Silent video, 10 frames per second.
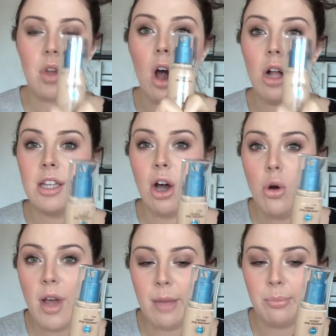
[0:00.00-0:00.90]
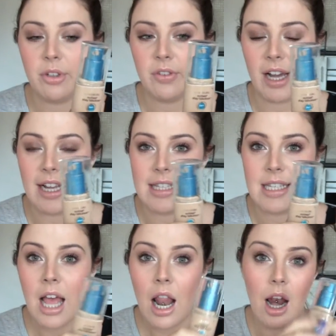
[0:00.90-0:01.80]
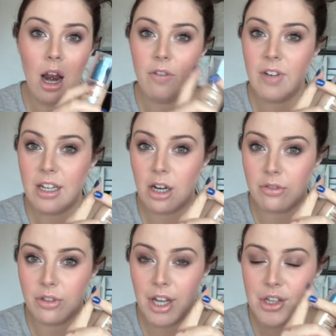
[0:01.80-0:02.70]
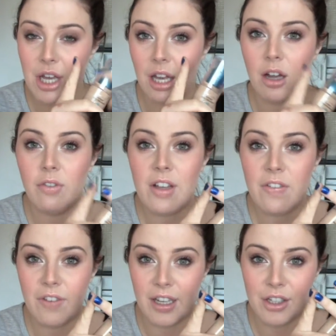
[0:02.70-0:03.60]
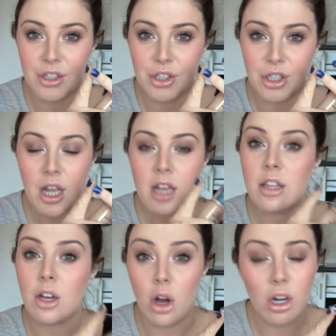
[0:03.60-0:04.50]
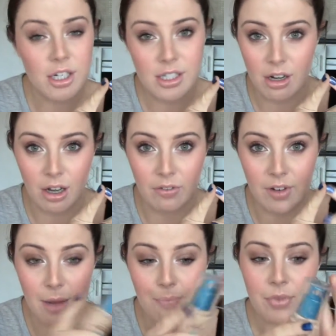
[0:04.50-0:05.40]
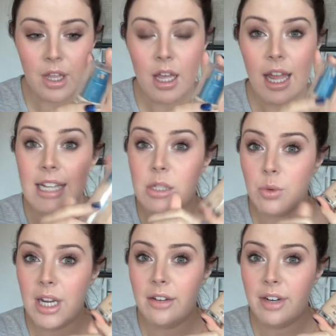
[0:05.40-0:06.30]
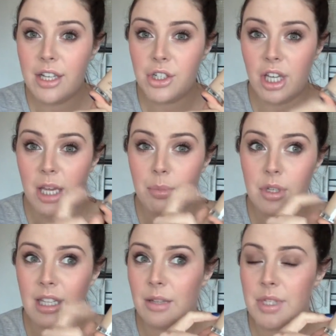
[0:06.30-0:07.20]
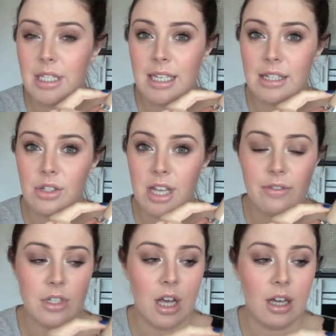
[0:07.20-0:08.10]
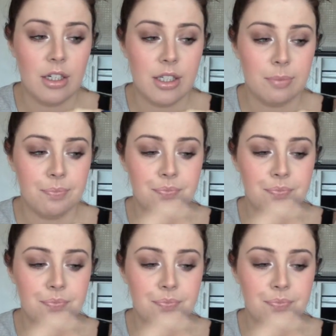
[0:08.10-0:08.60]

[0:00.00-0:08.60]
although it provides lovely coverage, a lovely finish, the colours are lovely, it's really, really cheap. I think there was a six or seven dollars.